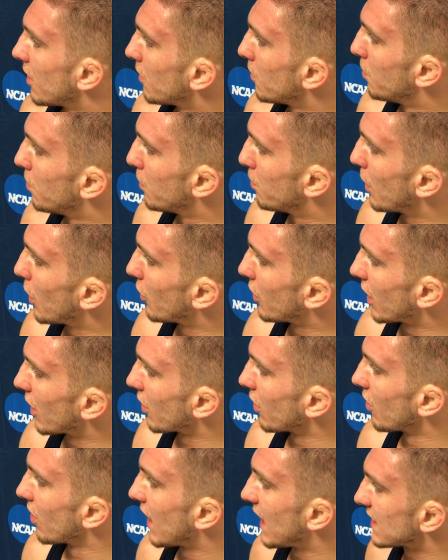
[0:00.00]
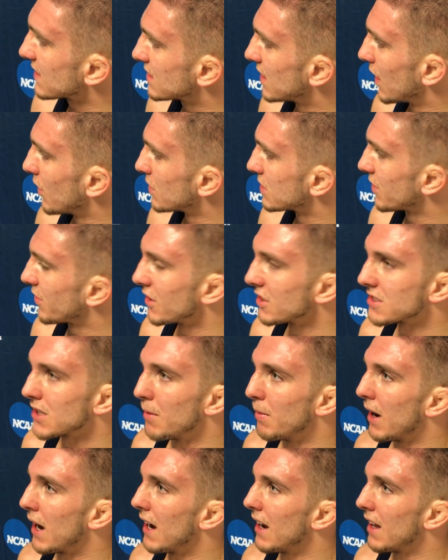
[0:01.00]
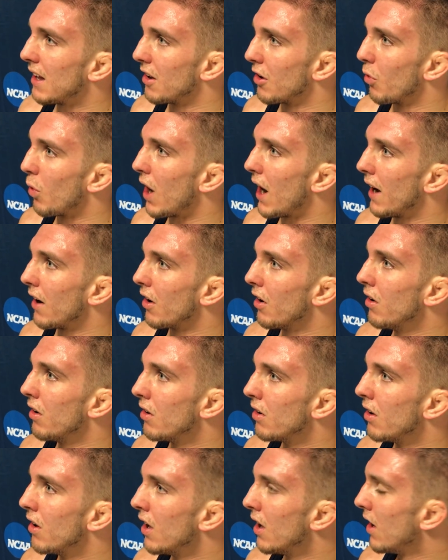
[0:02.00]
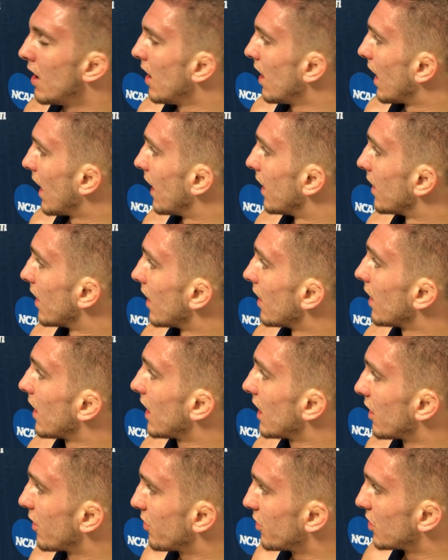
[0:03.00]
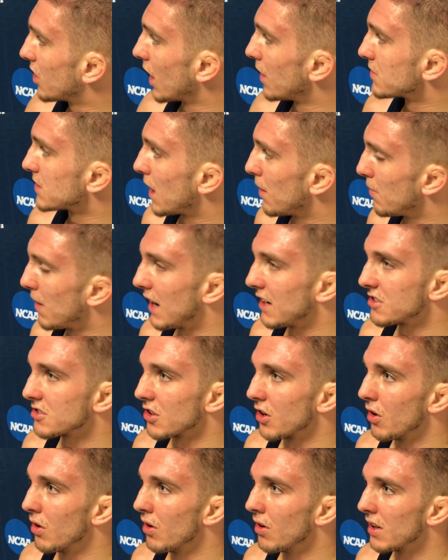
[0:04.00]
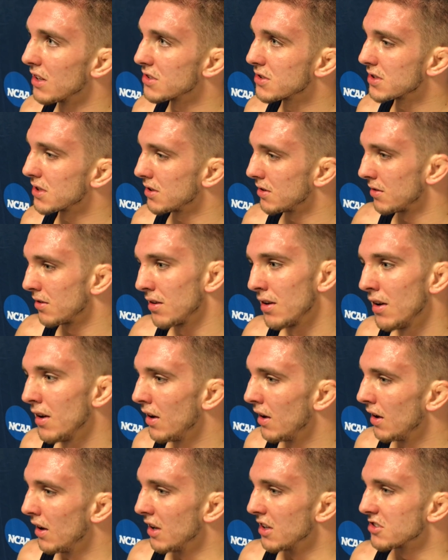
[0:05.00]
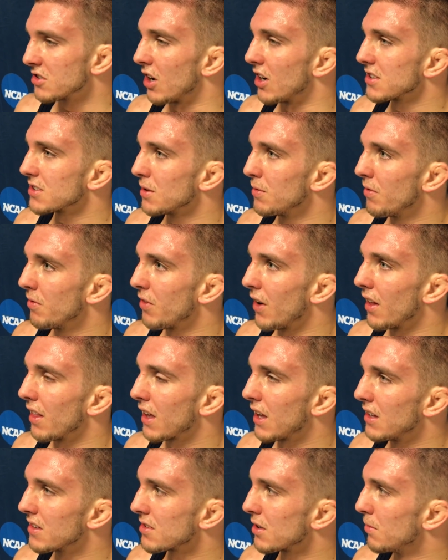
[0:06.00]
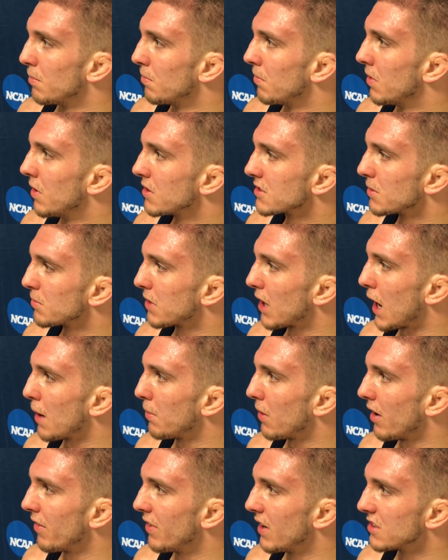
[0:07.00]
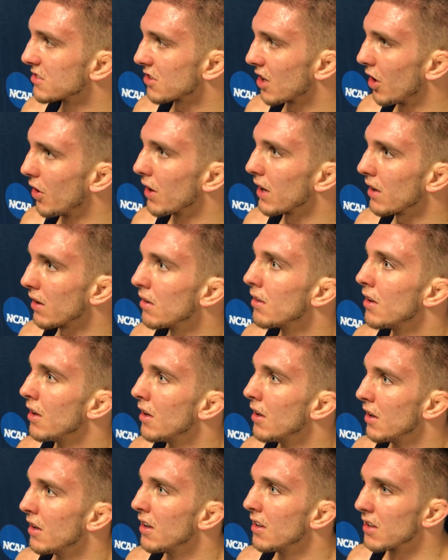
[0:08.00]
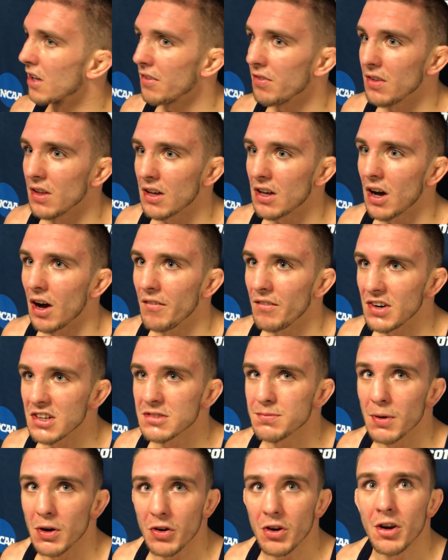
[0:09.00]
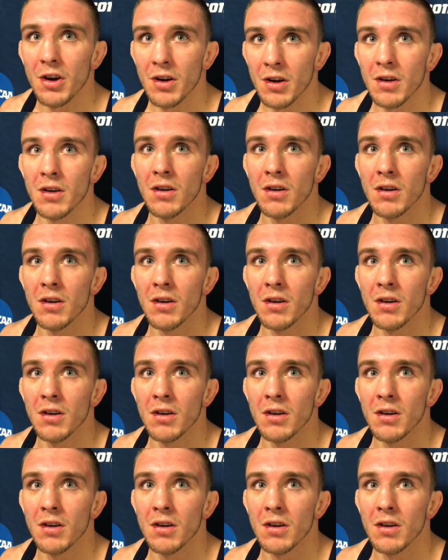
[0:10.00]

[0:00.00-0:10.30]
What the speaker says: bow and arrow last night. Was the first time I hit it in a while, mm-hmm. and I hit it a few times that match, so it's awesome. Finally getting some top offense going. Definitely a confidence builder.